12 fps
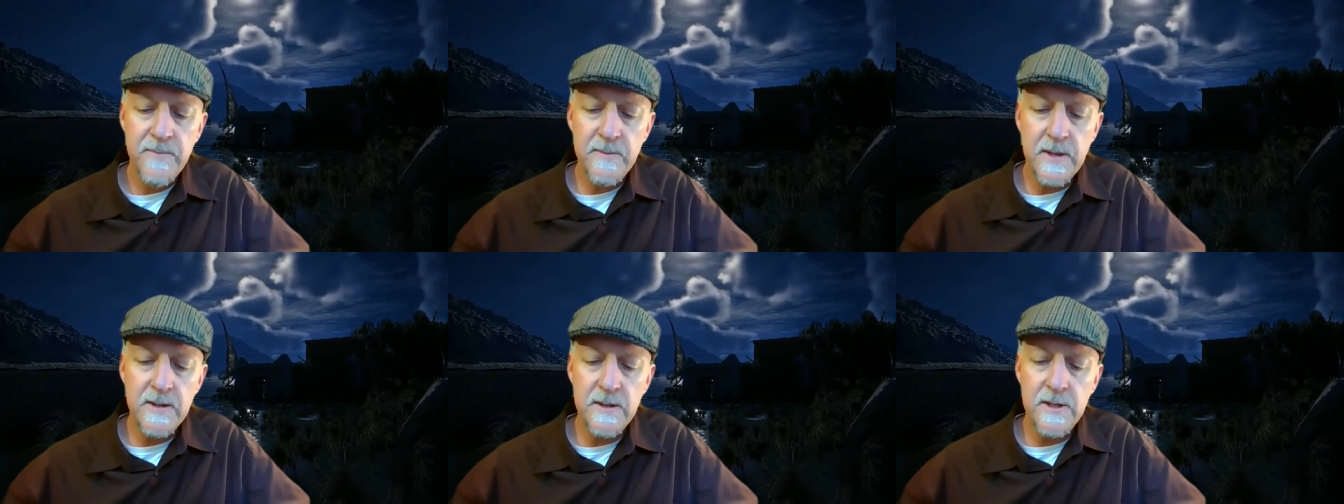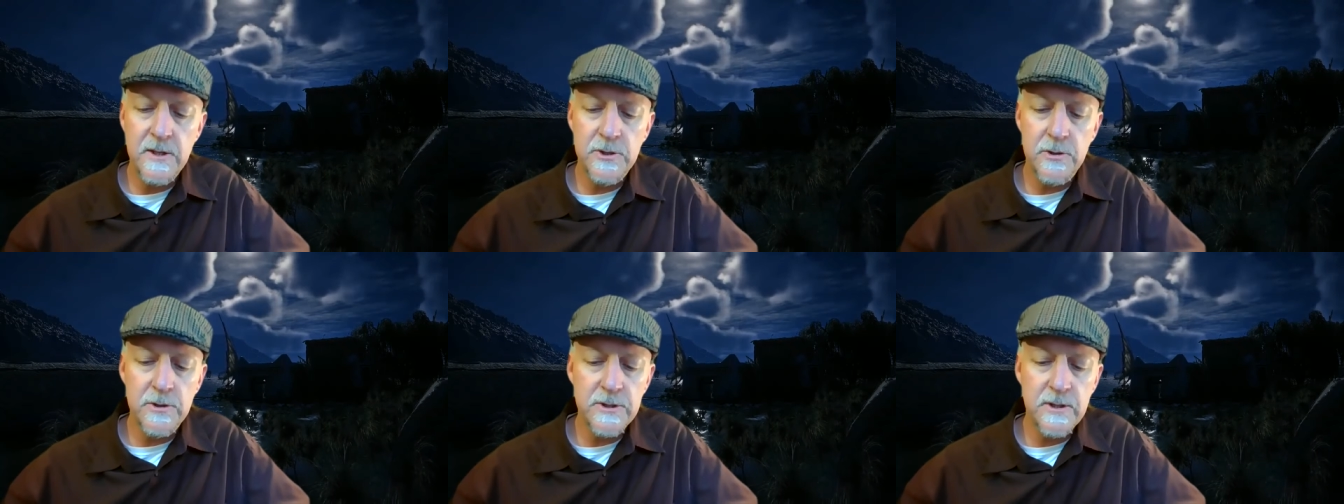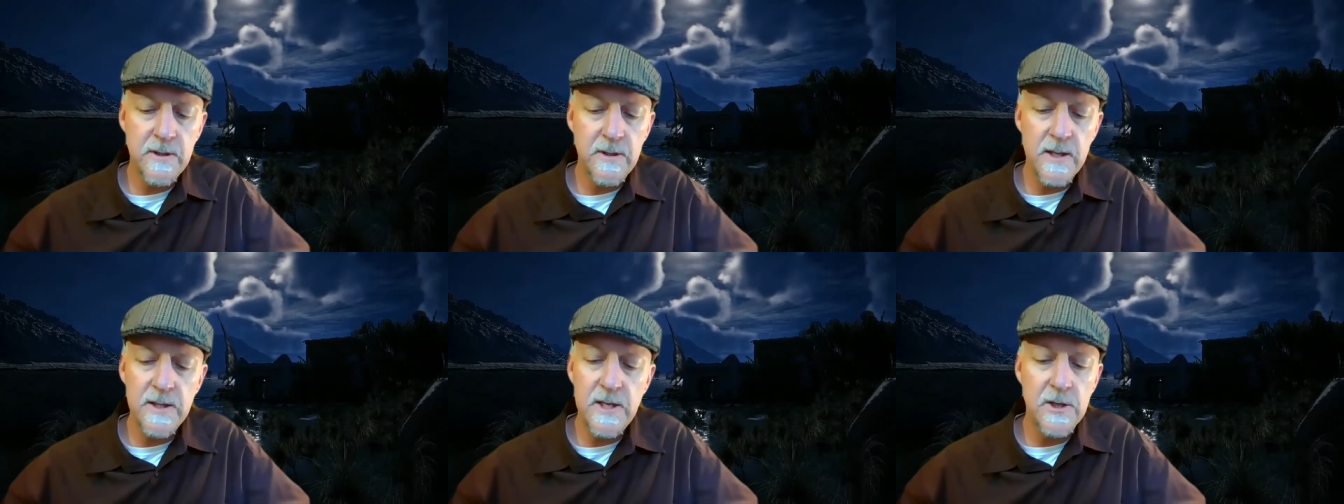but the exertion,
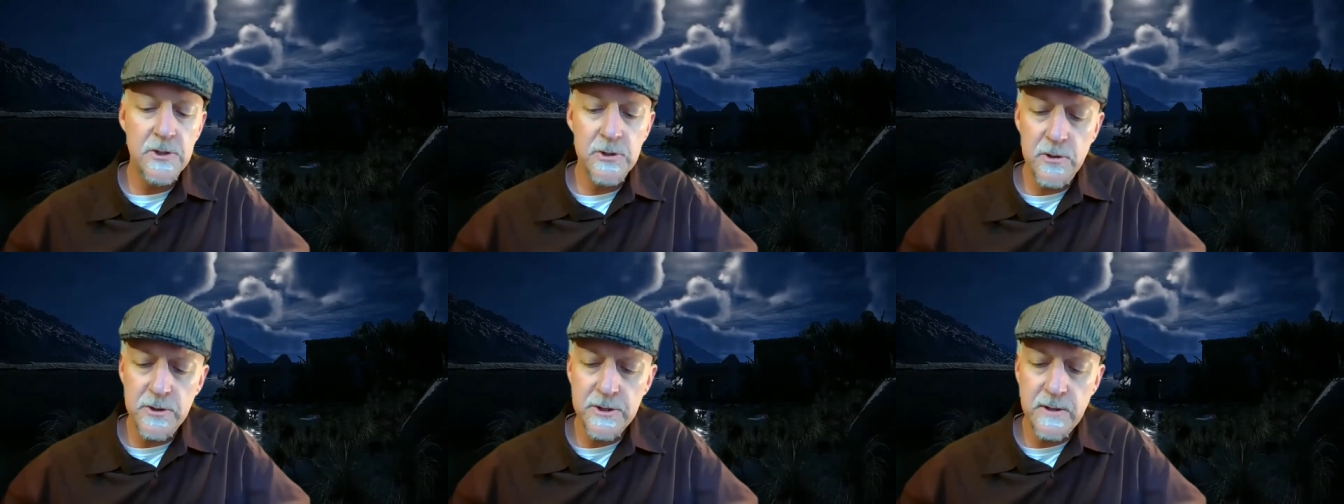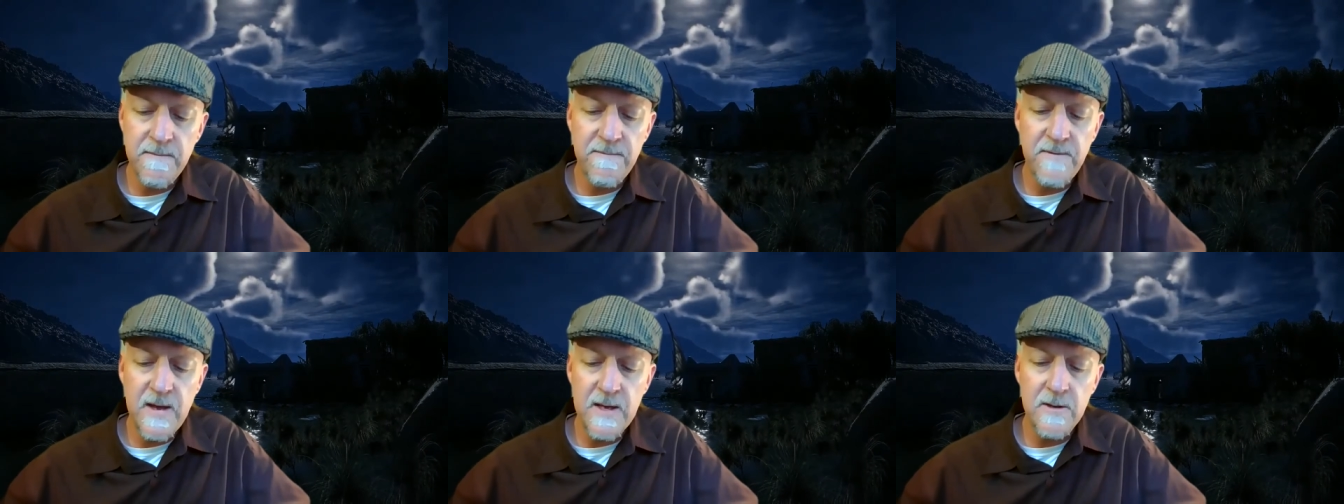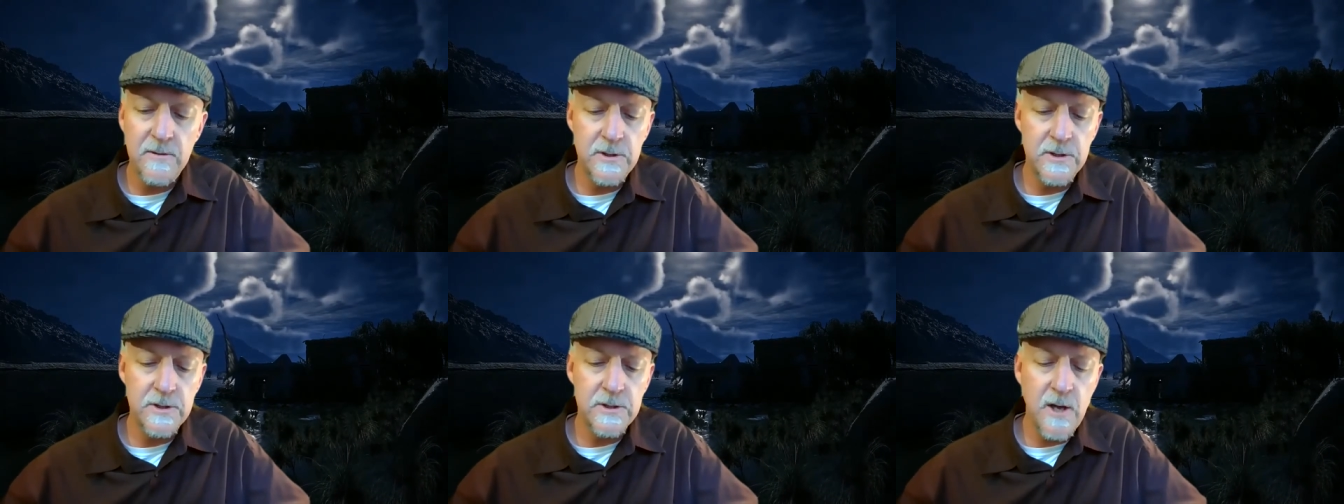the exertion failed
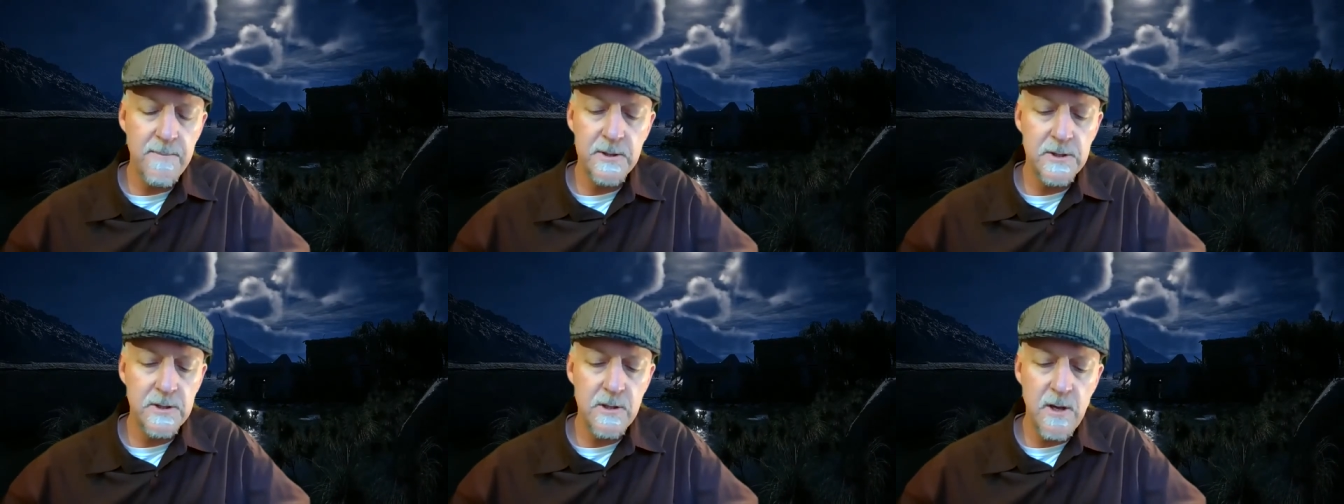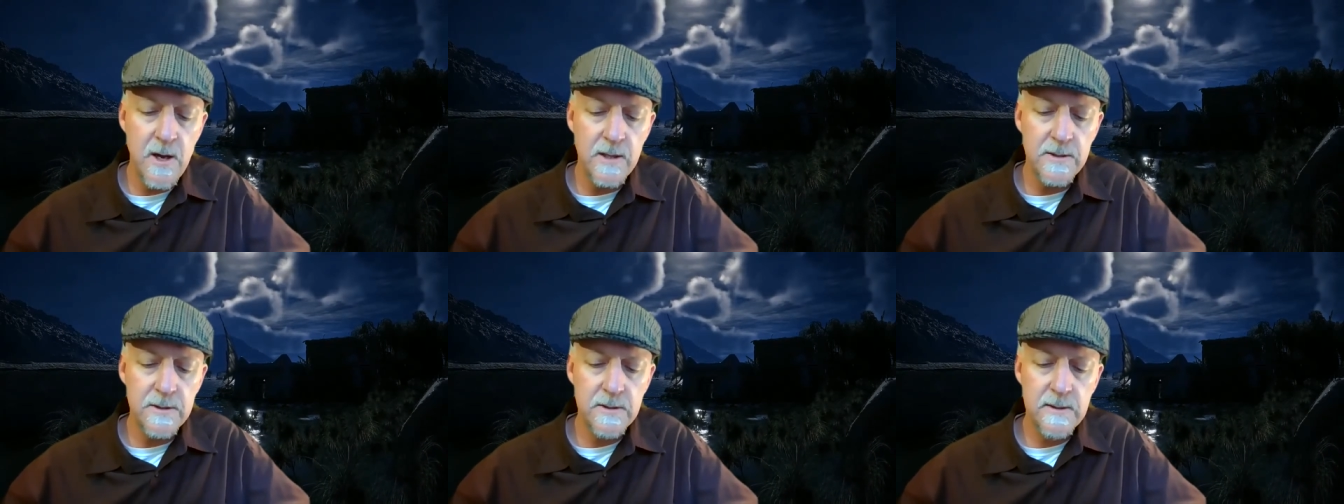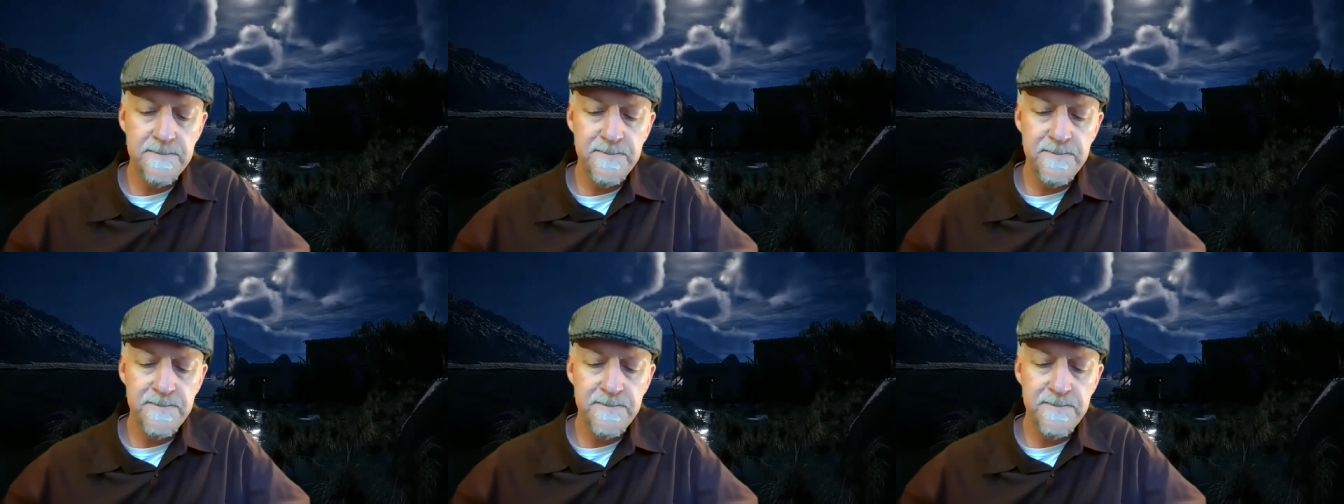to stop his thoughts.